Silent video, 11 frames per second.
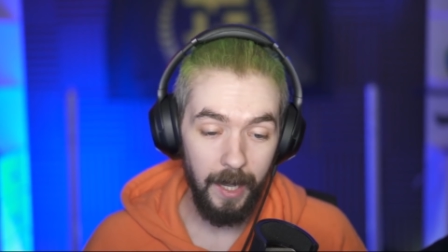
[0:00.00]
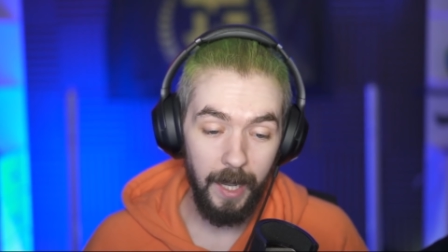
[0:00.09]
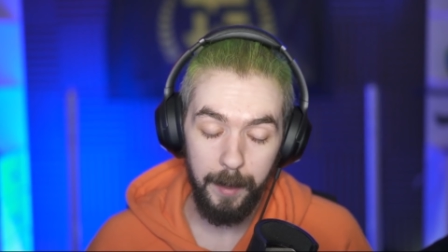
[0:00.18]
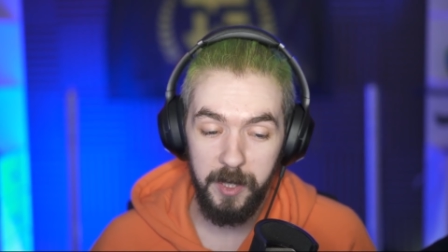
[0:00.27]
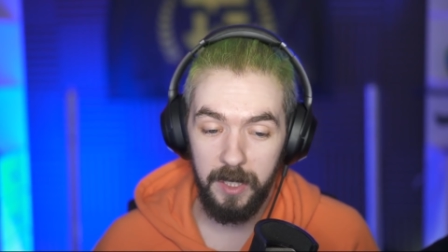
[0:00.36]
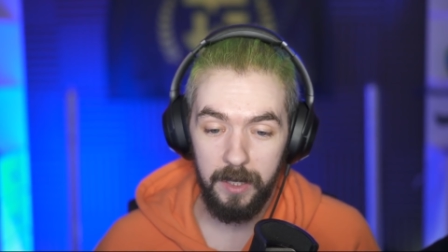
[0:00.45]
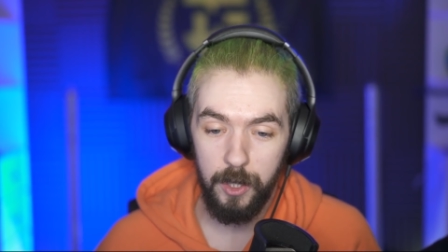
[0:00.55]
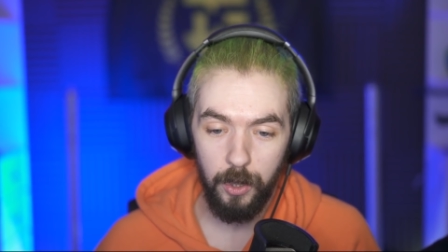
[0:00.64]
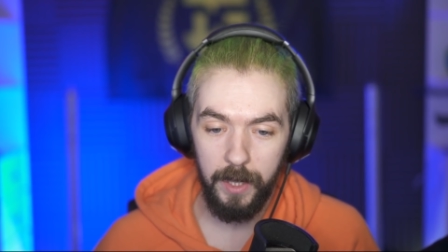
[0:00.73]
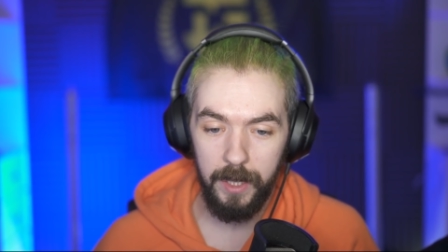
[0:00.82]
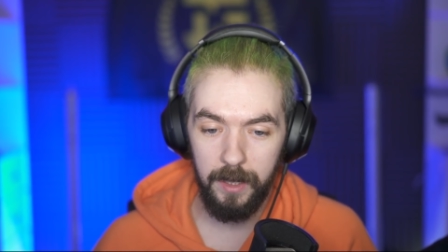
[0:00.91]
I'm still
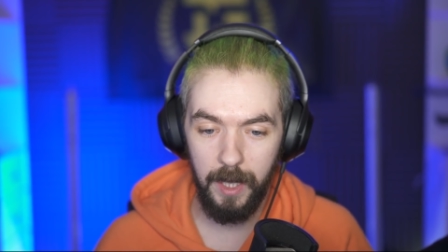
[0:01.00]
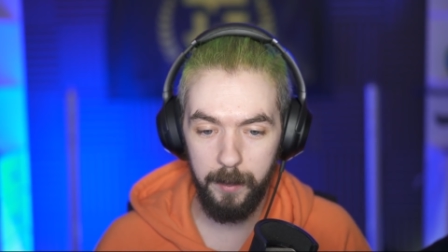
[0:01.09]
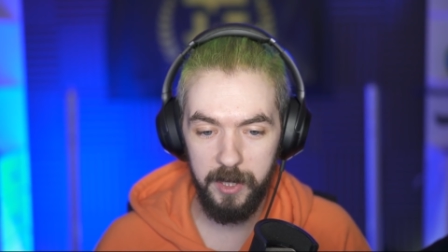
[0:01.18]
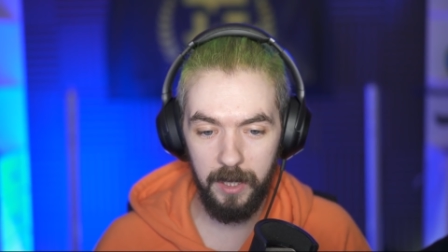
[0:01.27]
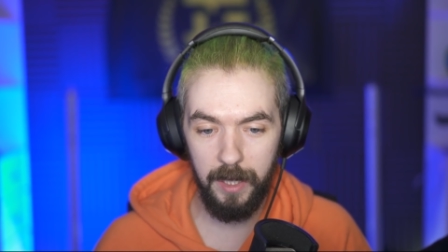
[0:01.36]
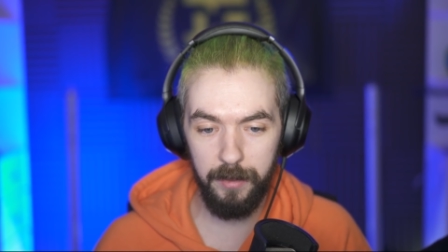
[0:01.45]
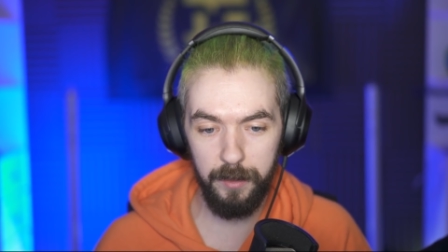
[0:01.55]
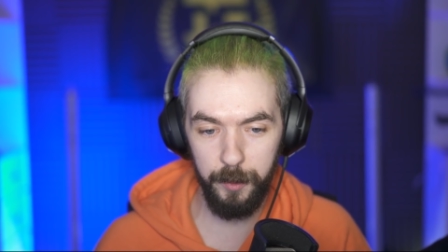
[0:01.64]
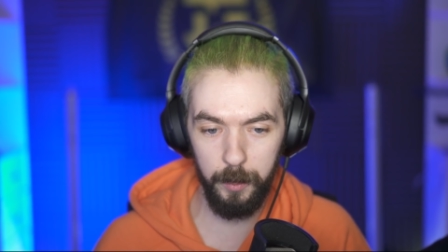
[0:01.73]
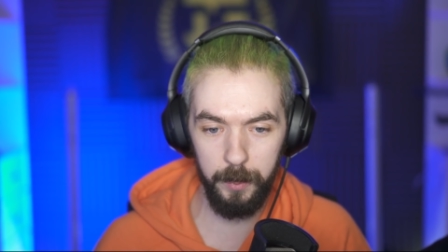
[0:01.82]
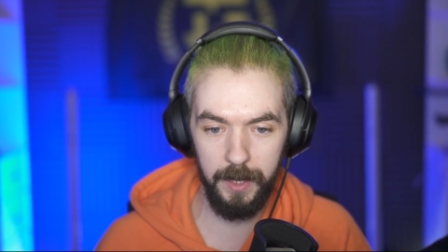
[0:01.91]
enjoying it. I'm still having
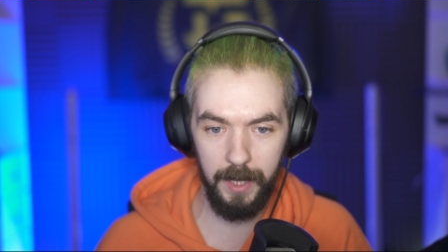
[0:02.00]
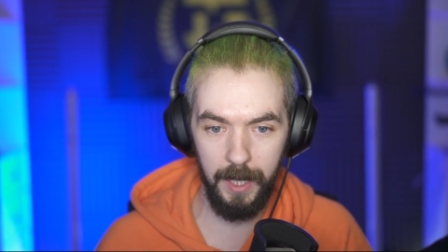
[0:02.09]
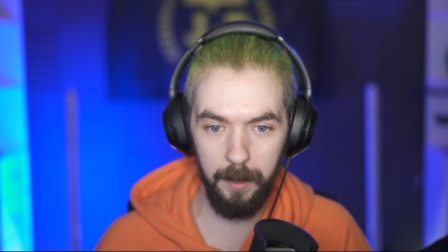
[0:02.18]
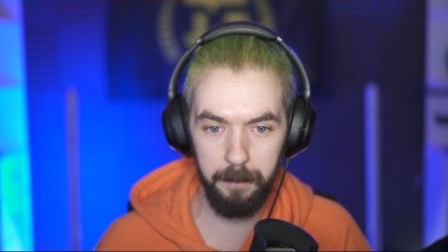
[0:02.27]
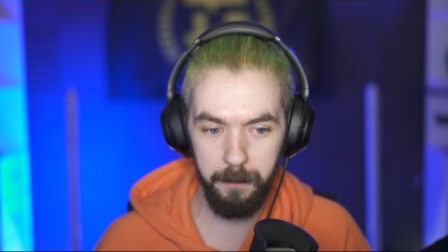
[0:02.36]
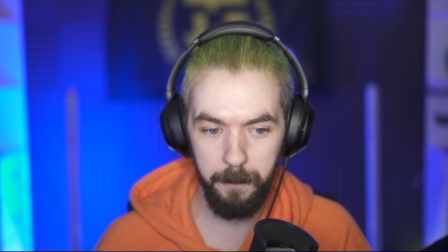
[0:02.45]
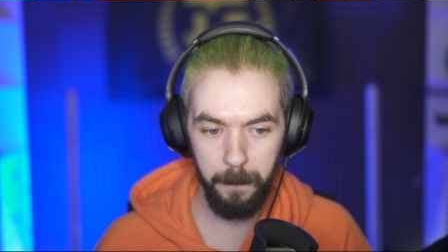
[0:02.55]
fun with the game.